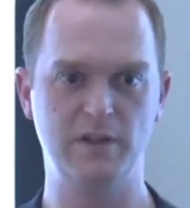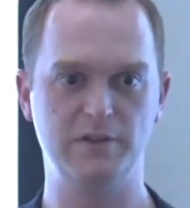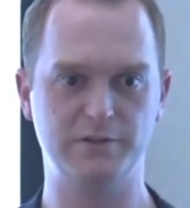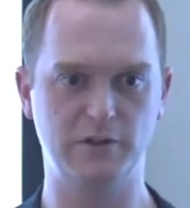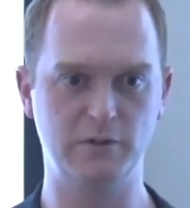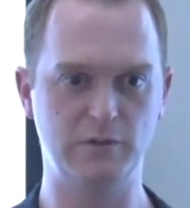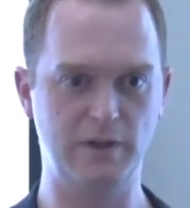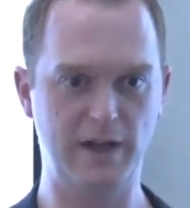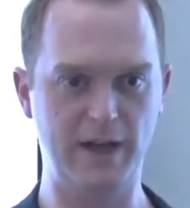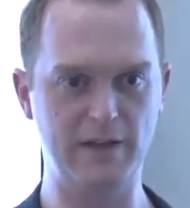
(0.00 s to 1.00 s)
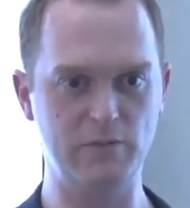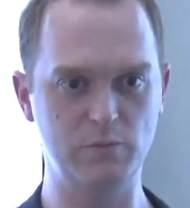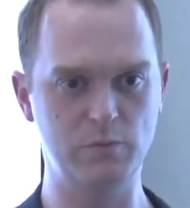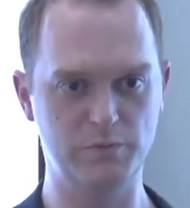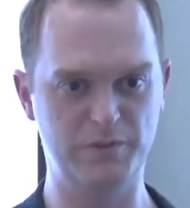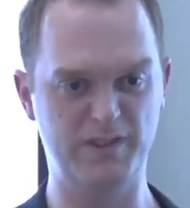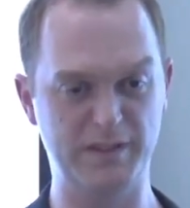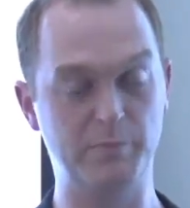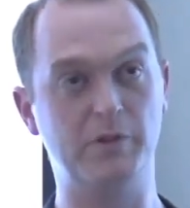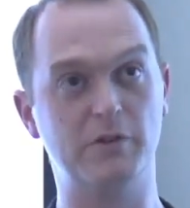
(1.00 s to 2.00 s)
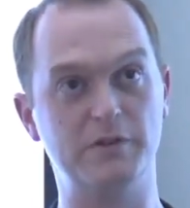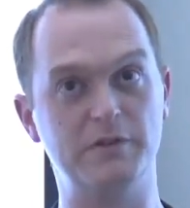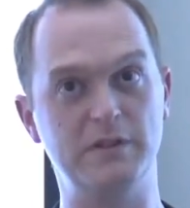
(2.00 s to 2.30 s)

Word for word: So I, the simpler is,